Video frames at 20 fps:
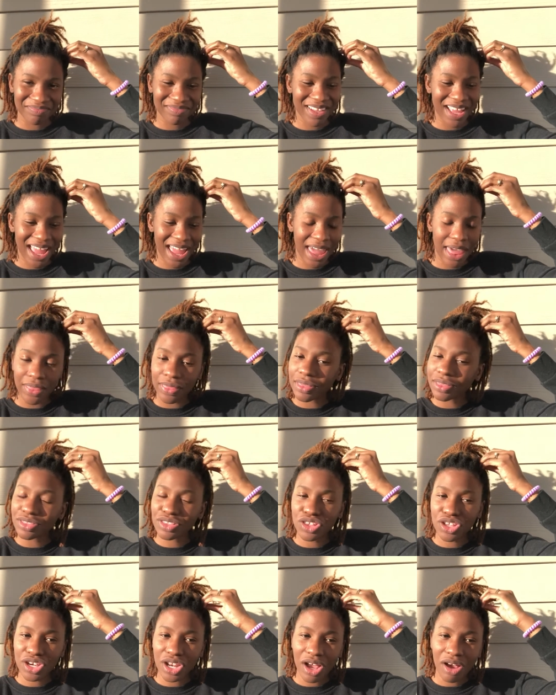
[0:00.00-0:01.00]
And
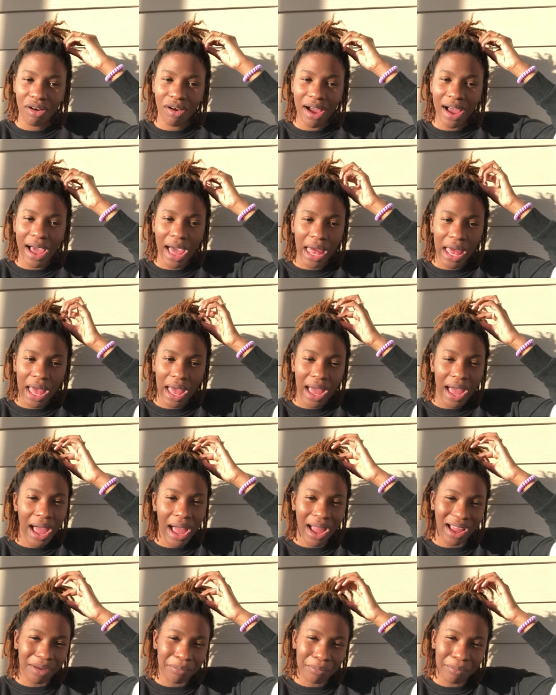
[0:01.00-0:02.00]
you know,
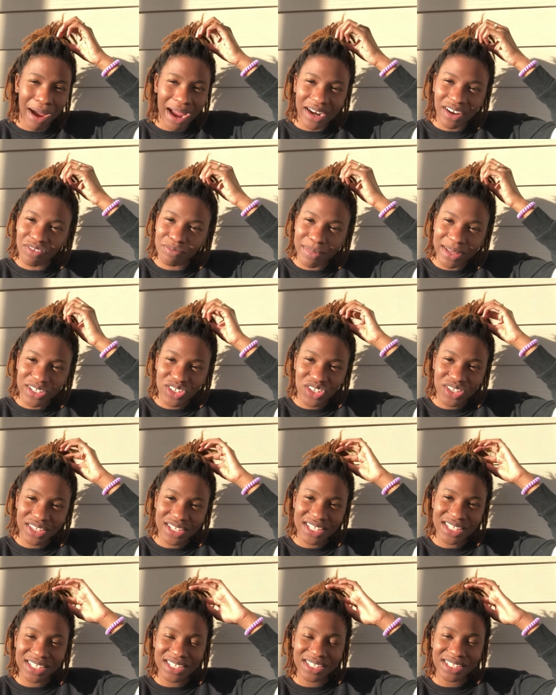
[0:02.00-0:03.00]
I might have mentioned
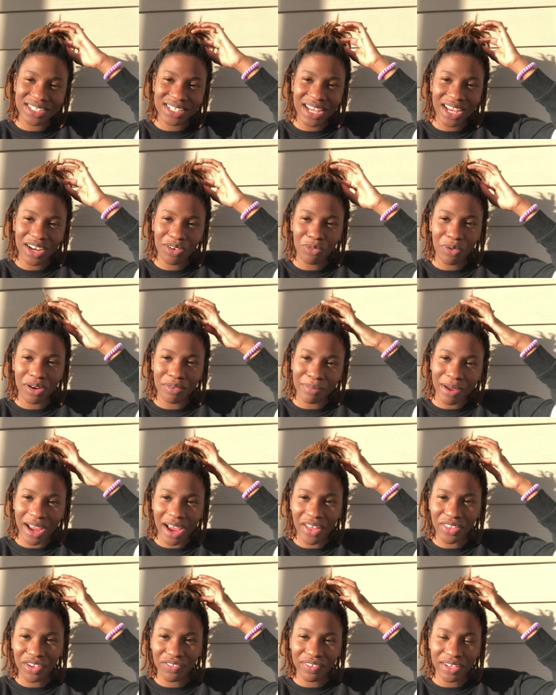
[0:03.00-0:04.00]
this in one of my
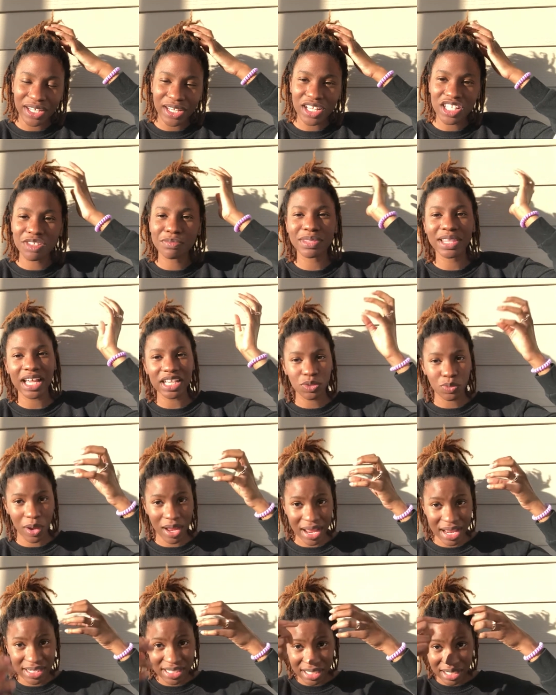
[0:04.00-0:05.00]
other videos, but that's why I
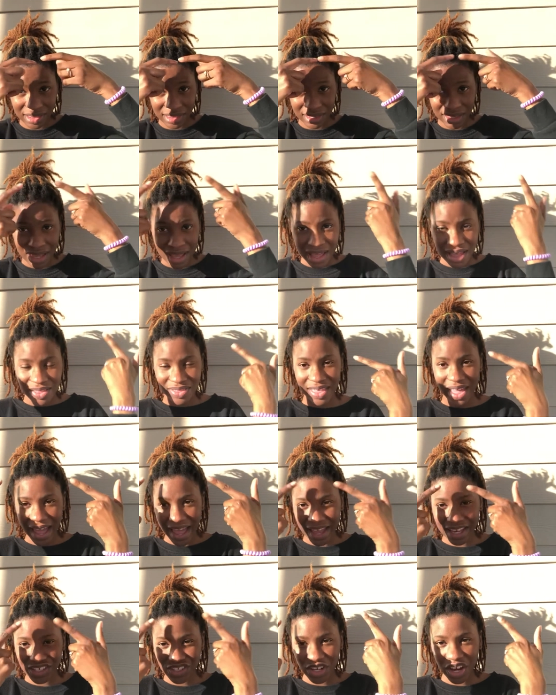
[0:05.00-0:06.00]
did the
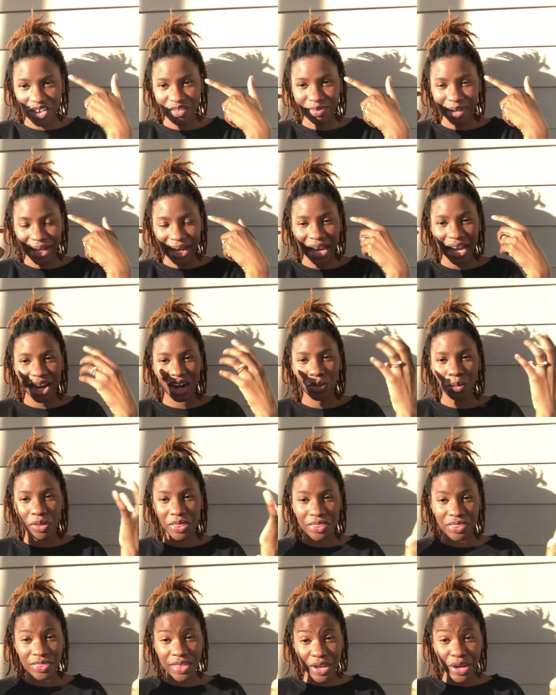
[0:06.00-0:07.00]
edge of my hair with
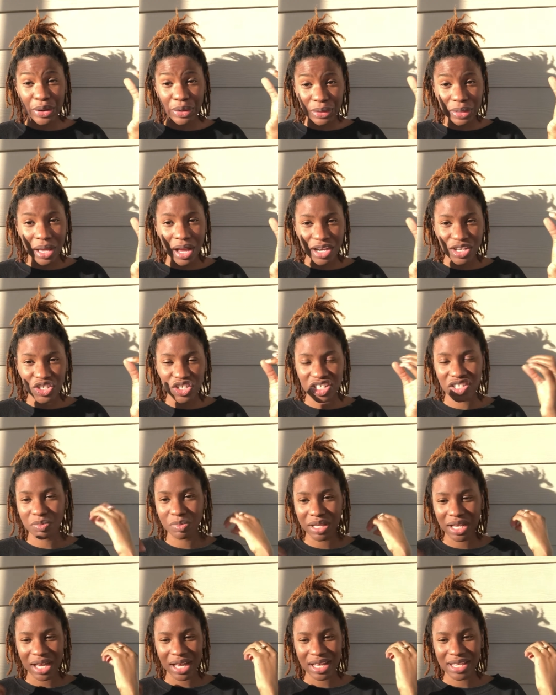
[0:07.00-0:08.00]
thicker locks, just
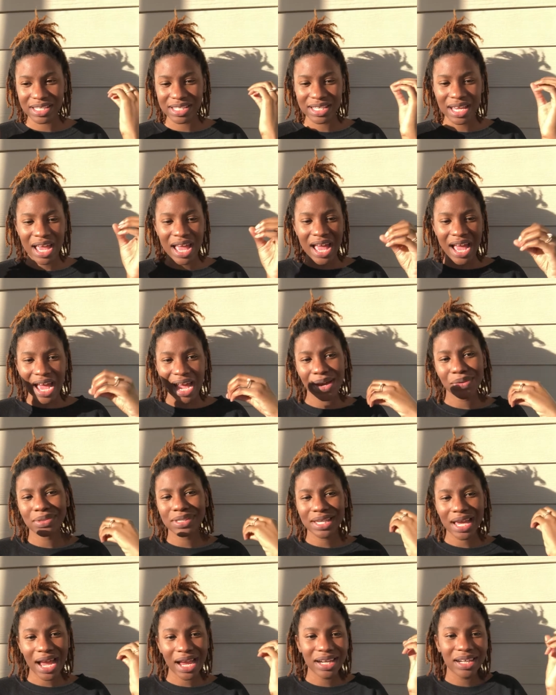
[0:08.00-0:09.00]
because I was
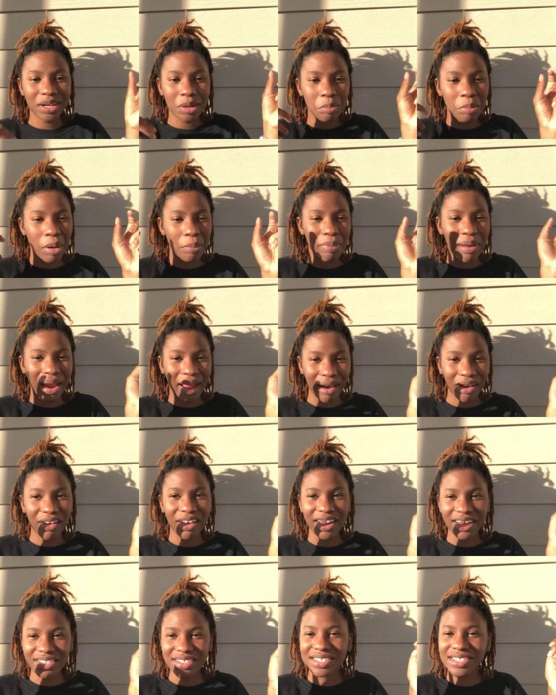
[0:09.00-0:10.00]
kind of
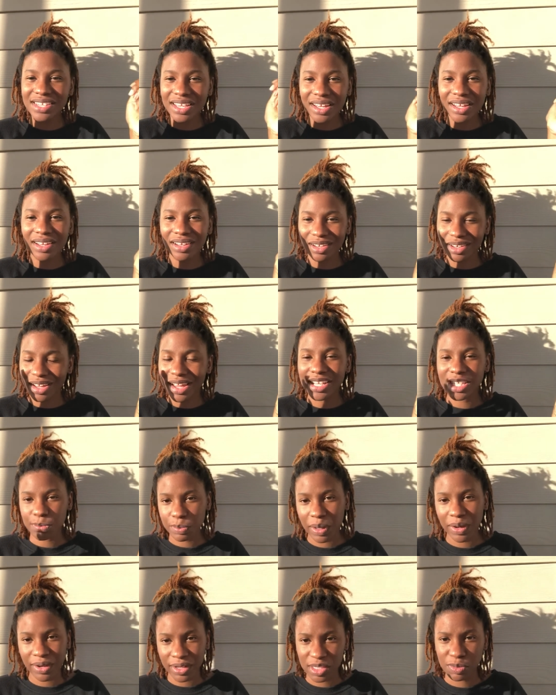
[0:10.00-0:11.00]
preparing to
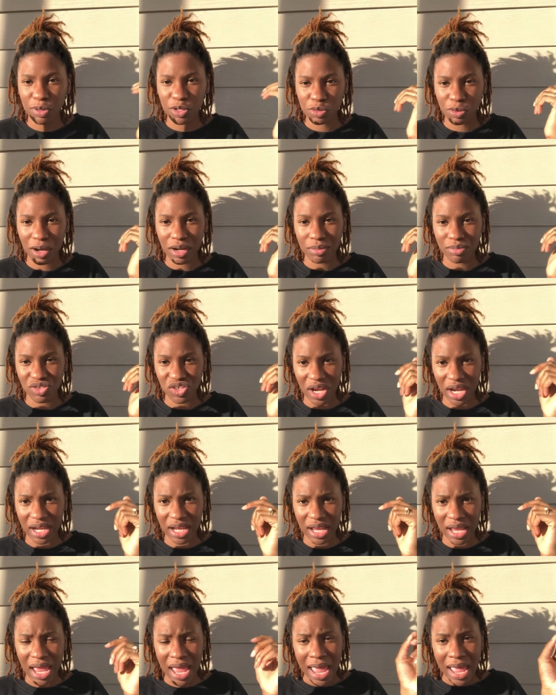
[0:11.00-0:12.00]
experience postpartum shedding,
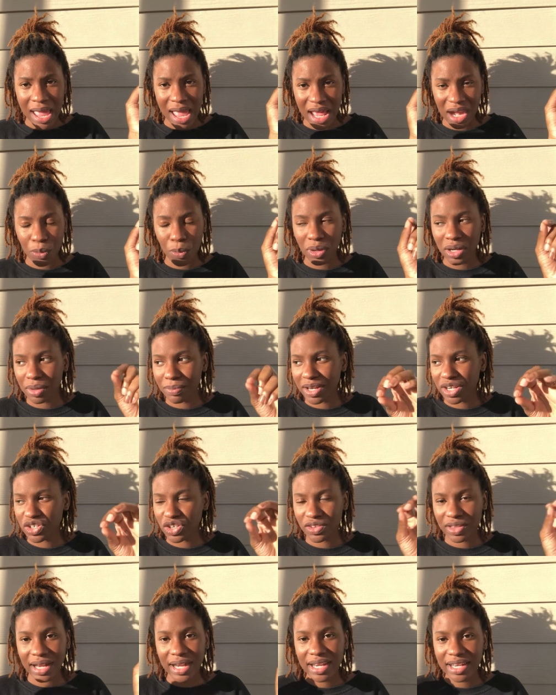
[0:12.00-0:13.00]
and I wanted to make sure
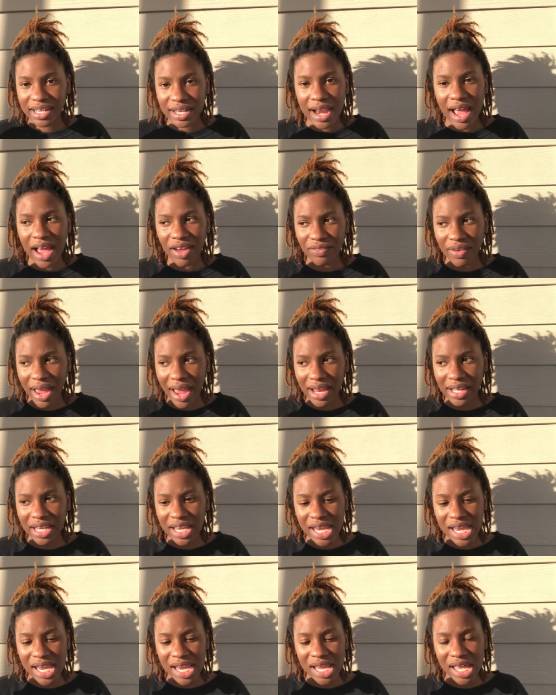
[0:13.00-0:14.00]
that I didn't have
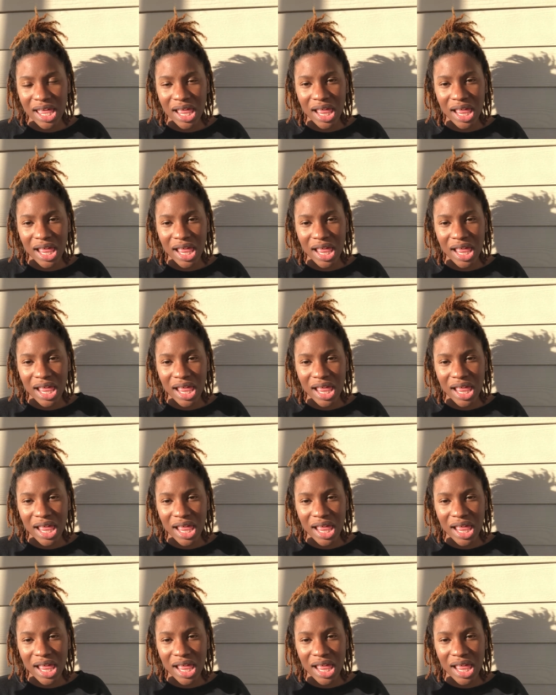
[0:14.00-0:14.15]
any